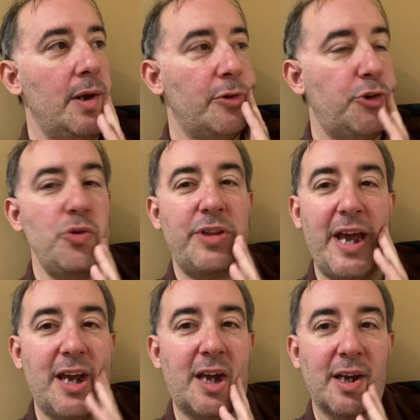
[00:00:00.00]

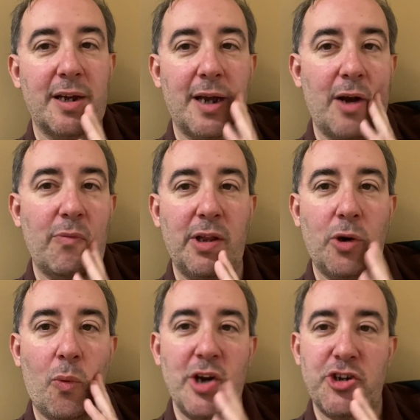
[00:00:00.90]
toothache and I really
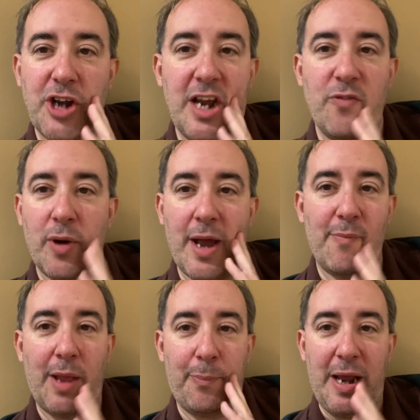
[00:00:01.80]
don't want to shave when I have
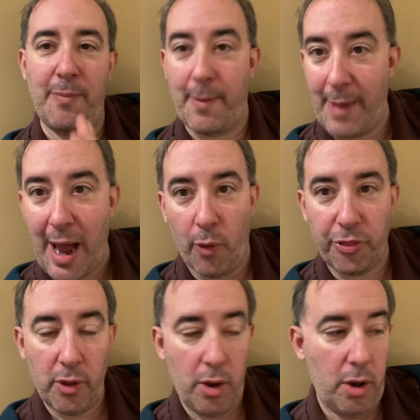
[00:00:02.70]
like pain in my
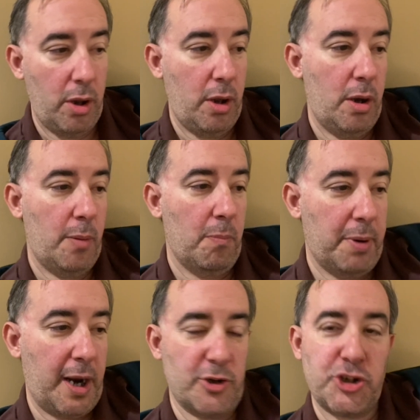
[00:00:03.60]
mouth,
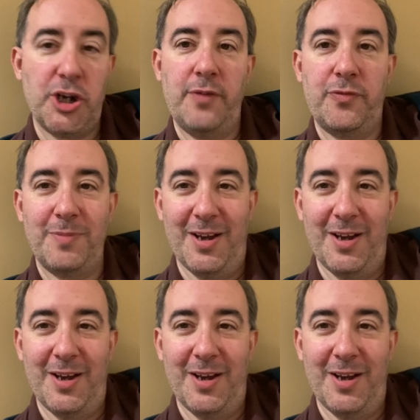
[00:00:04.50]
but I'll shave.